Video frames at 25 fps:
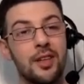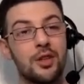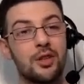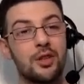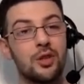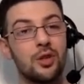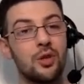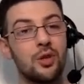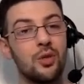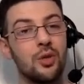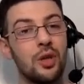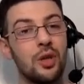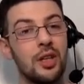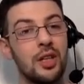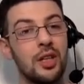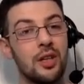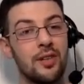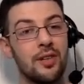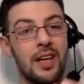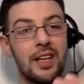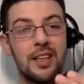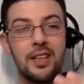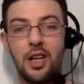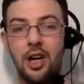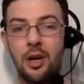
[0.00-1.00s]
So you've
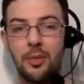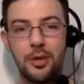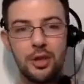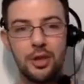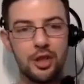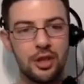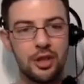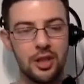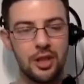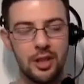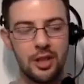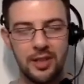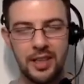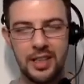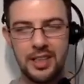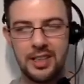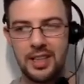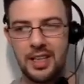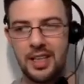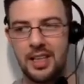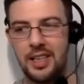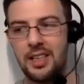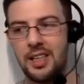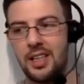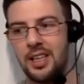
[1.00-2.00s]
got the opportunity of
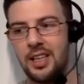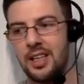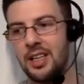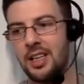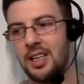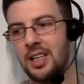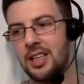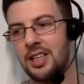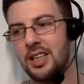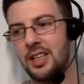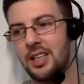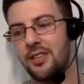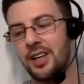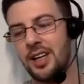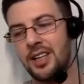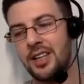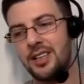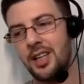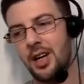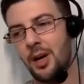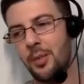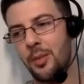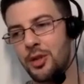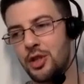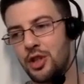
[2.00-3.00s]
LinkedIn, you've got
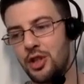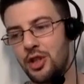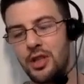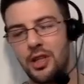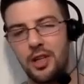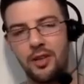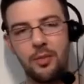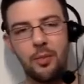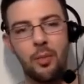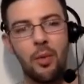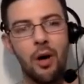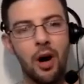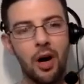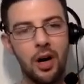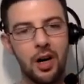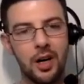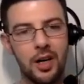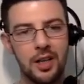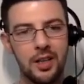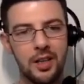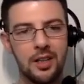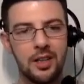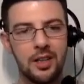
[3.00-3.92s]
the opportunity of marketing.